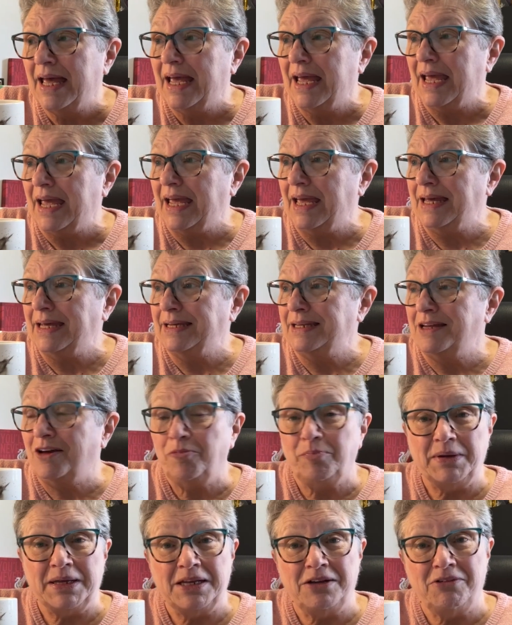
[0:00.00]
and I've
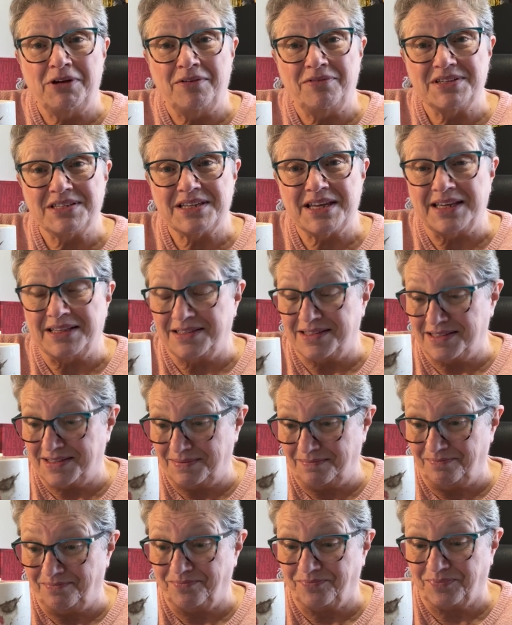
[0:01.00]
been here ever since.
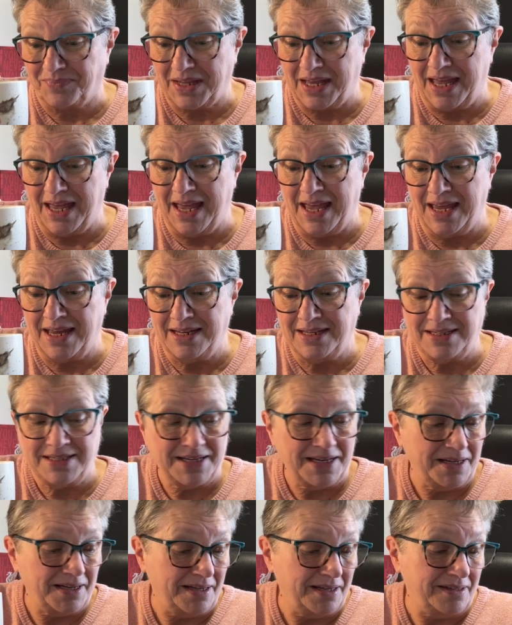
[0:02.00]
And
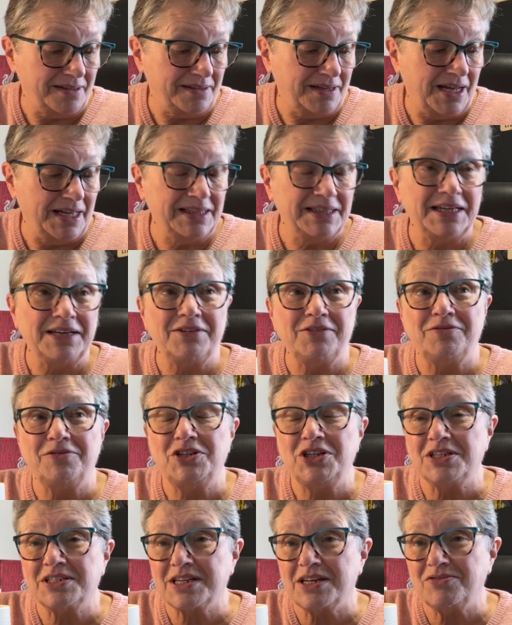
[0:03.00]
I live
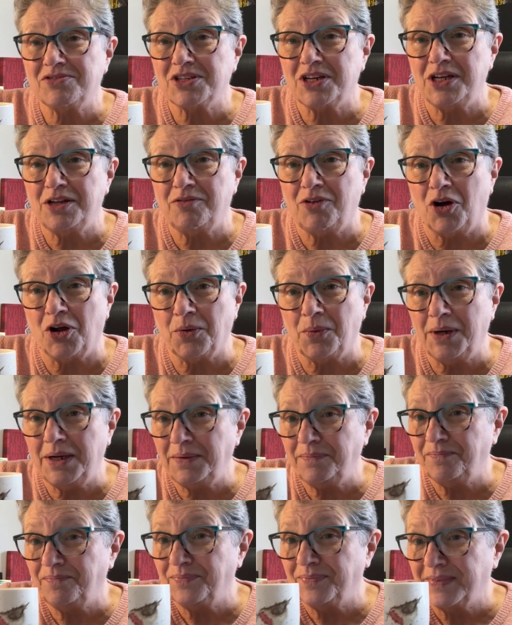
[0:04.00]
just outside of Ottawa
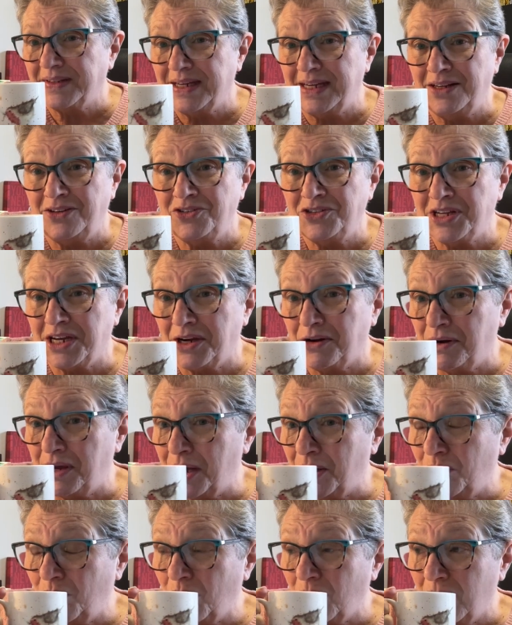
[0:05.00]
in
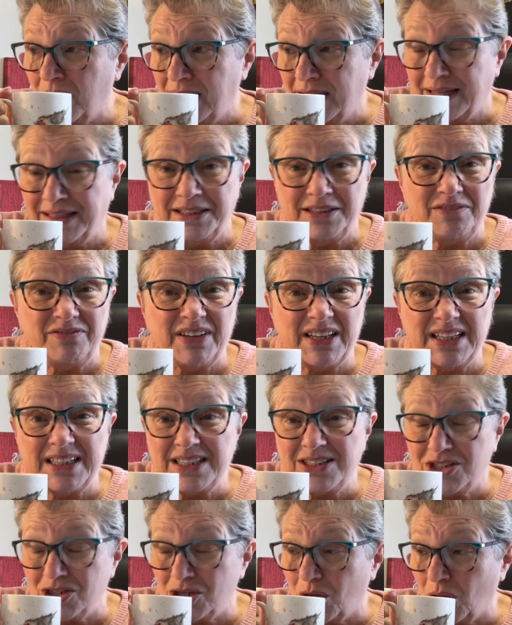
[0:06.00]
Ontario, a little
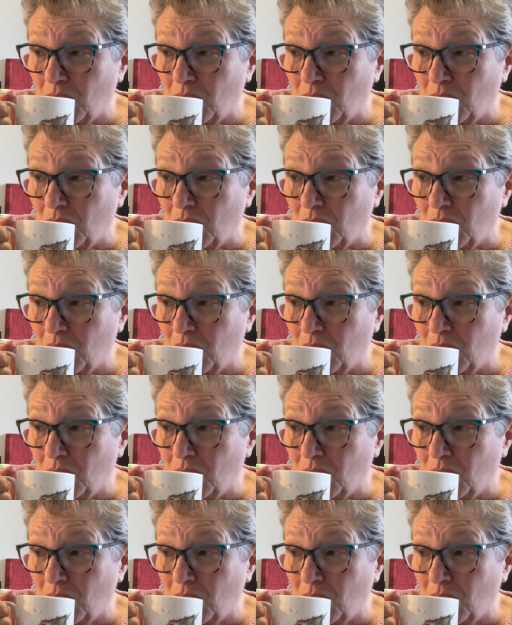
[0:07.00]
village.